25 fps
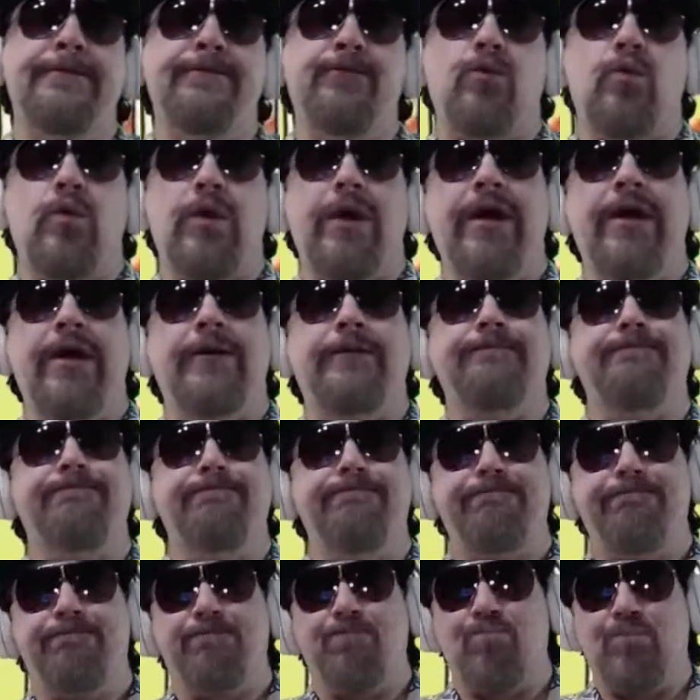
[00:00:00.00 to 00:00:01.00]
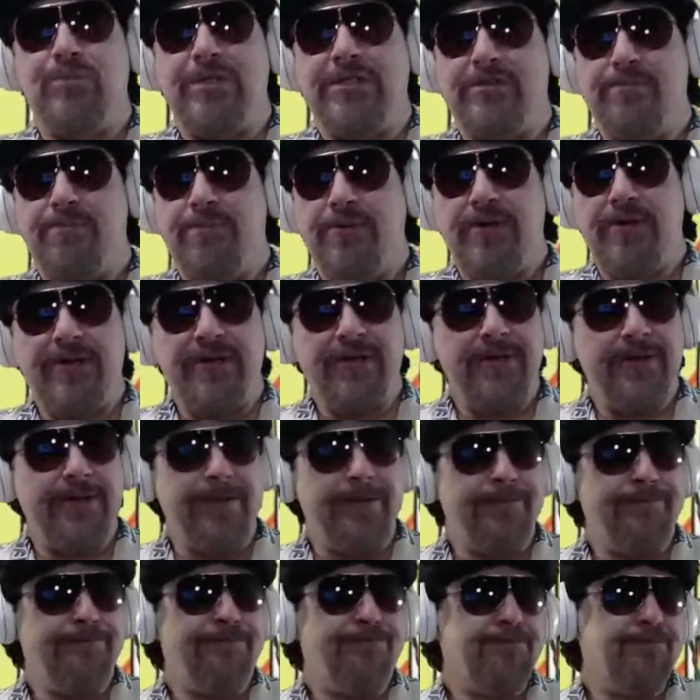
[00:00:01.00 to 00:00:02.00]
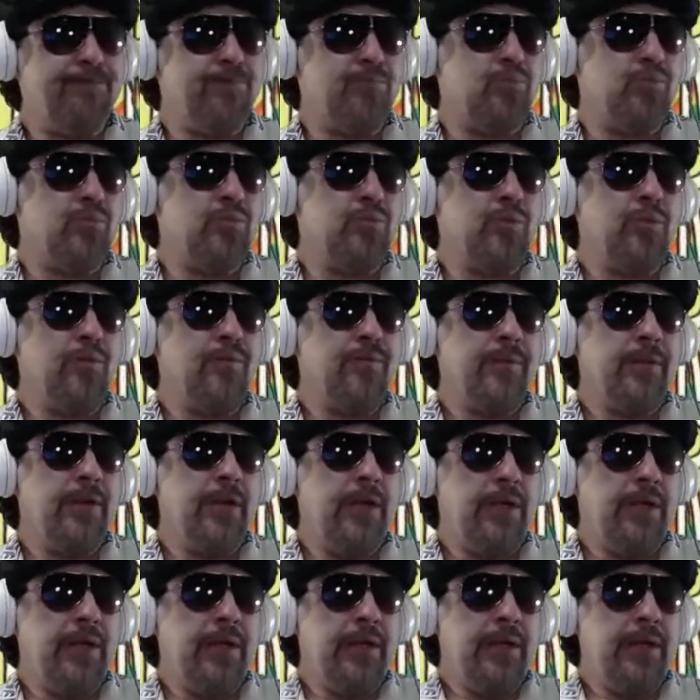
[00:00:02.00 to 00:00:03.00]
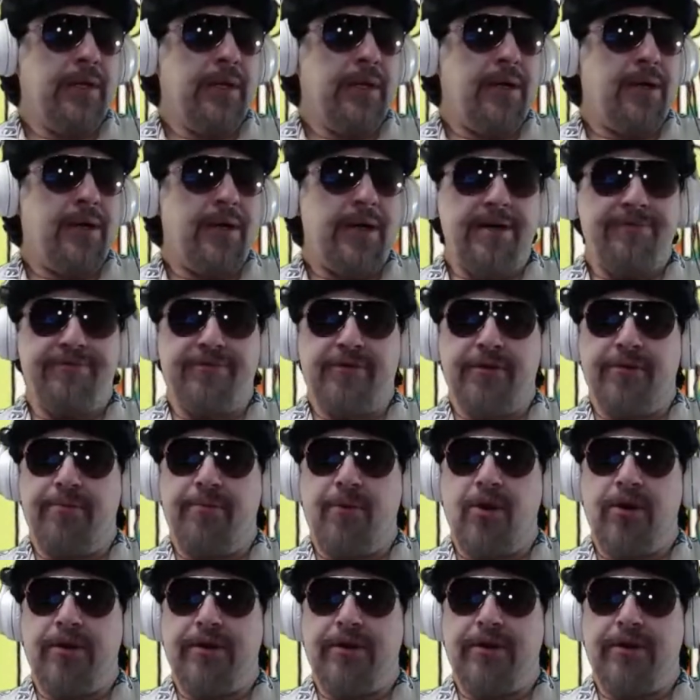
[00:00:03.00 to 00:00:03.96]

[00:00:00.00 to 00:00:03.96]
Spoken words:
Wow, that's pretty good. I'll have to mark